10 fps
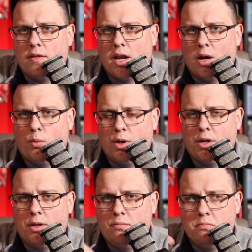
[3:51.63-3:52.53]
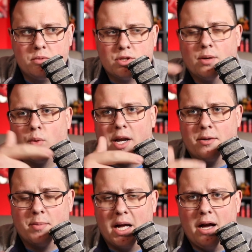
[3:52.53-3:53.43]
than I would some
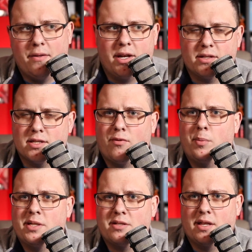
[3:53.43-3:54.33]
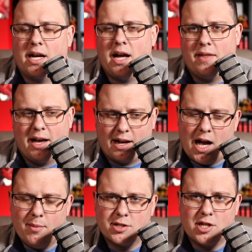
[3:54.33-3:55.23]
random guy that has never been to the, that
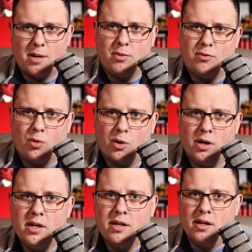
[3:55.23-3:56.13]
comic shop before